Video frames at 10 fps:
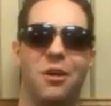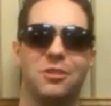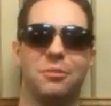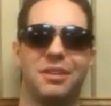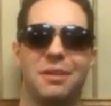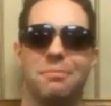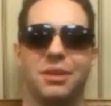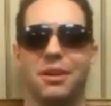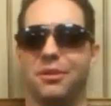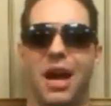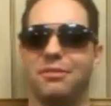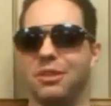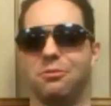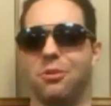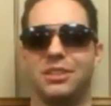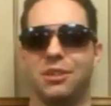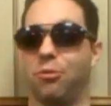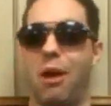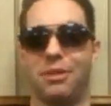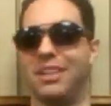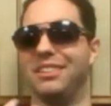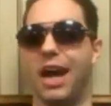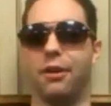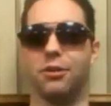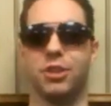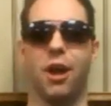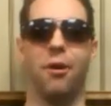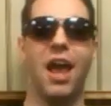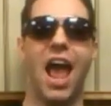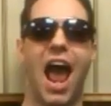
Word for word: ultimately put their lives at risk throughout the entire show.